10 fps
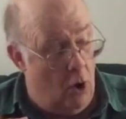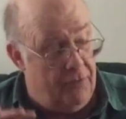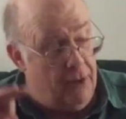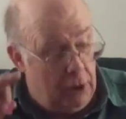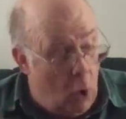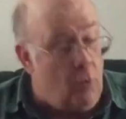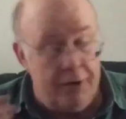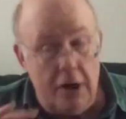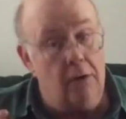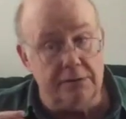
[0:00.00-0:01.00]
The
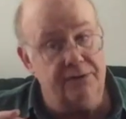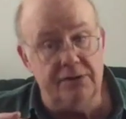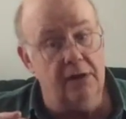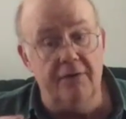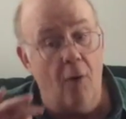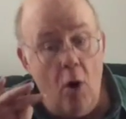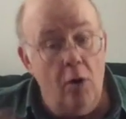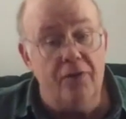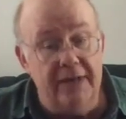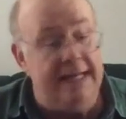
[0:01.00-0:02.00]
lower notes of
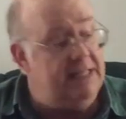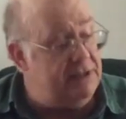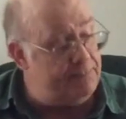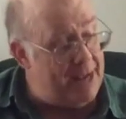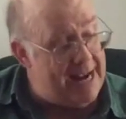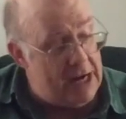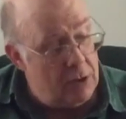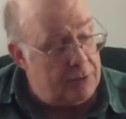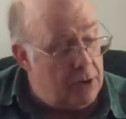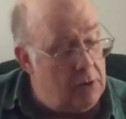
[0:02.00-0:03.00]
all these
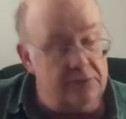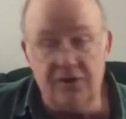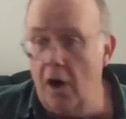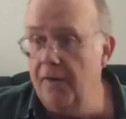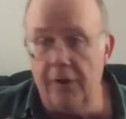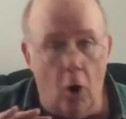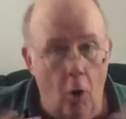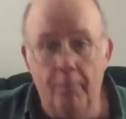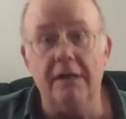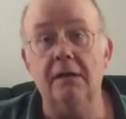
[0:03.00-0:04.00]
paired notes are the
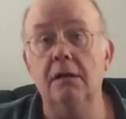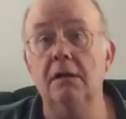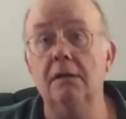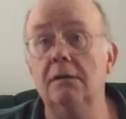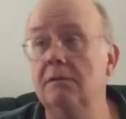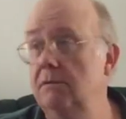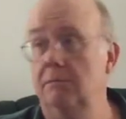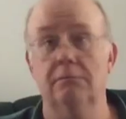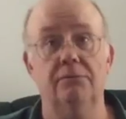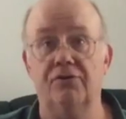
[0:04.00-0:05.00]
open
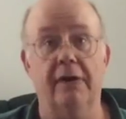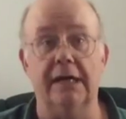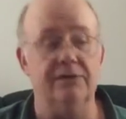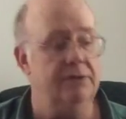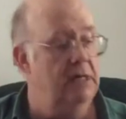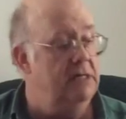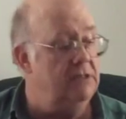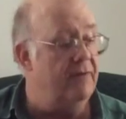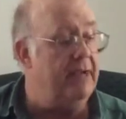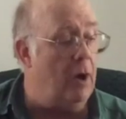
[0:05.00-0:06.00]
strings.
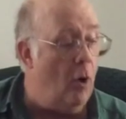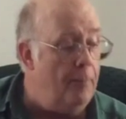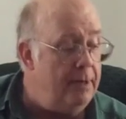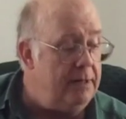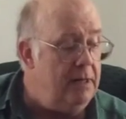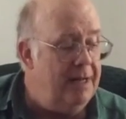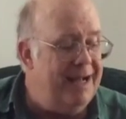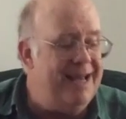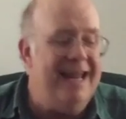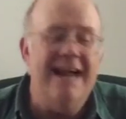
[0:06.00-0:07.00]
So I get open,
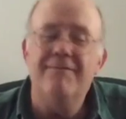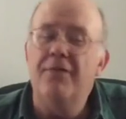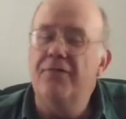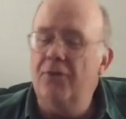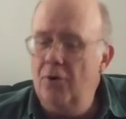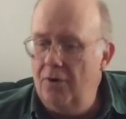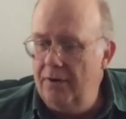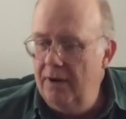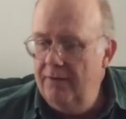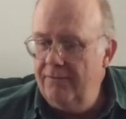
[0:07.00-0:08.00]
and I have the
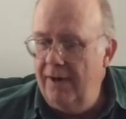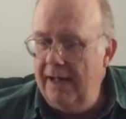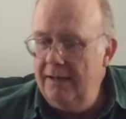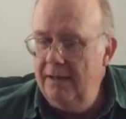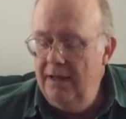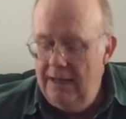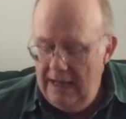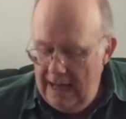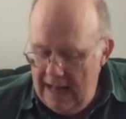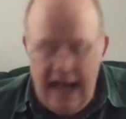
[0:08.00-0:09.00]
3rd fret.
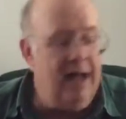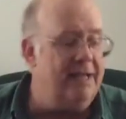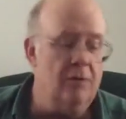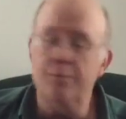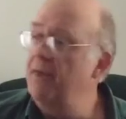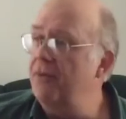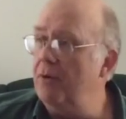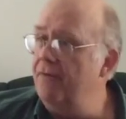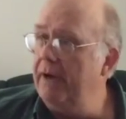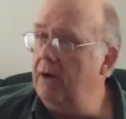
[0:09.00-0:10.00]
I'll get it with my
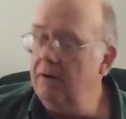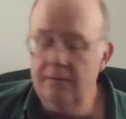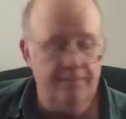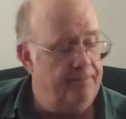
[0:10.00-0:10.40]
3rd finger.